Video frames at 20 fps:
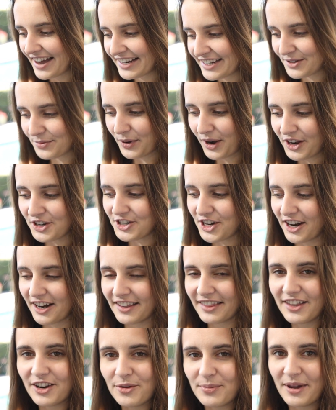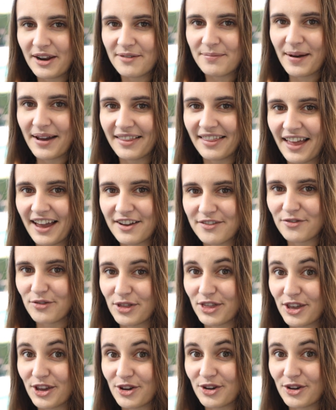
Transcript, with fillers: I did want to share a little bit of my life with